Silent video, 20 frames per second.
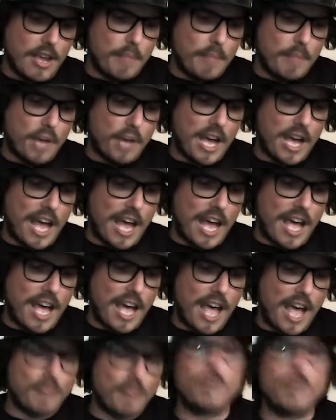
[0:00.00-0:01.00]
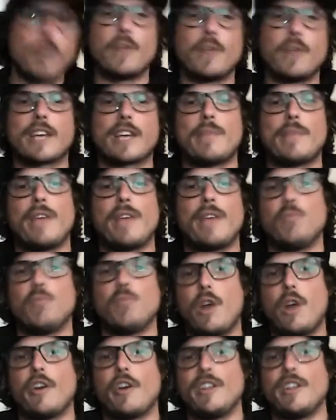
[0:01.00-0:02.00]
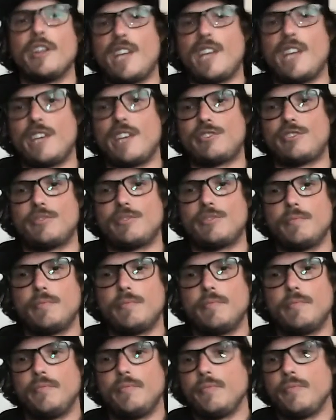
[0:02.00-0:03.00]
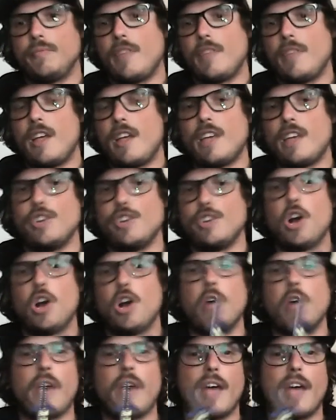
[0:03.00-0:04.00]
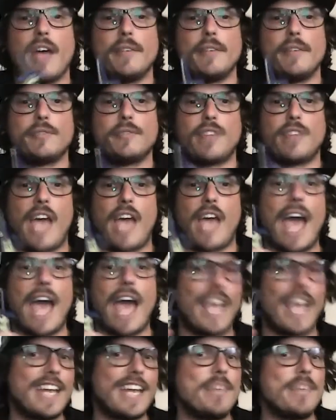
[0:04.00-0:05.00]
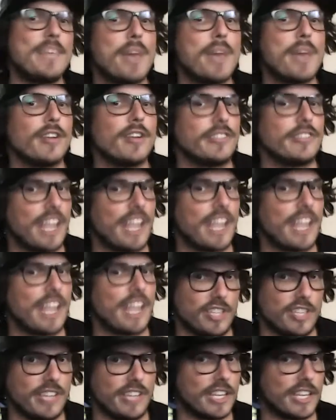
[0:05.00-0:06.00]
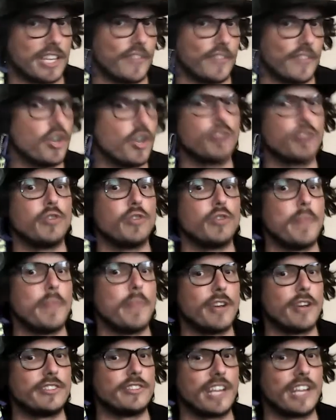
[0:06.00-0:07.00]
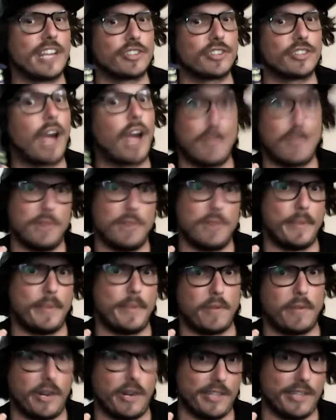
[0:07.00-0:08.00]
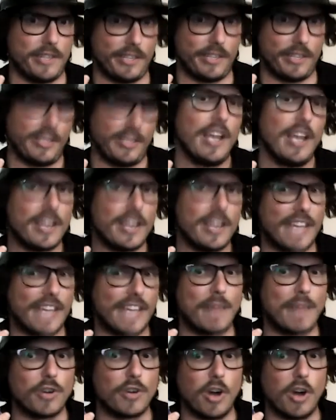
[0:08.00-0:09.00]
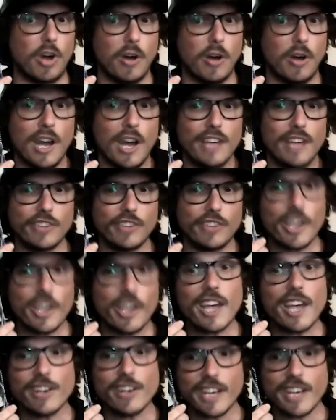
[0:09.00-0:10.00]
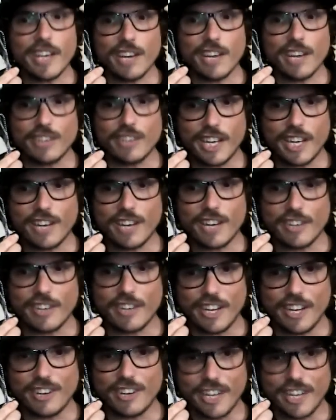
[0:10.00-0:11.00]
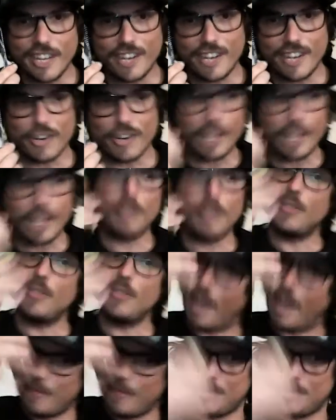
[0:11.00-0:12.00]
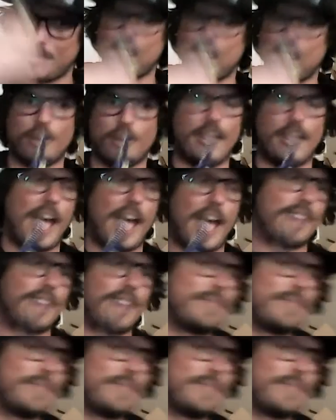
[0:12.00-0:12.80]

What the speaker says: But I wouldn't recommend wearing this, at any metal detection thing. Like if you go to a metal detector, I wouldn't be wearing this because that will go doo-doo-doo-doo-doo-doo. I wouldn't wear that.